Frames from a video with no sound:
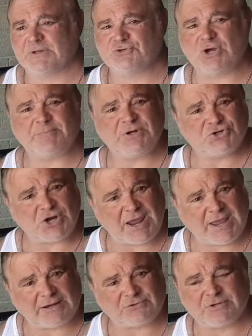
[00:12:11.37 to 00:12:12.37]
Jumping
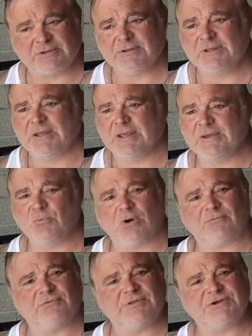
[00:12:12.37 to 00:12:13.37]
Jacks. He
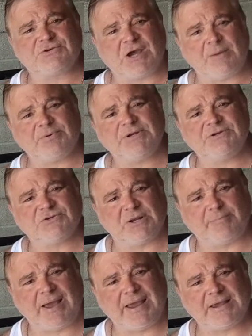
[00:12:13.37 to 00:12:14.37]
worked for these companies in
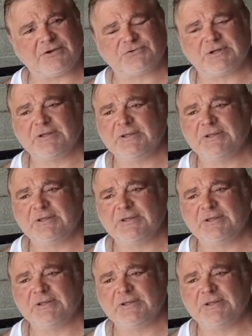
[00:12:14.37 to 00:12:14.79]
the past,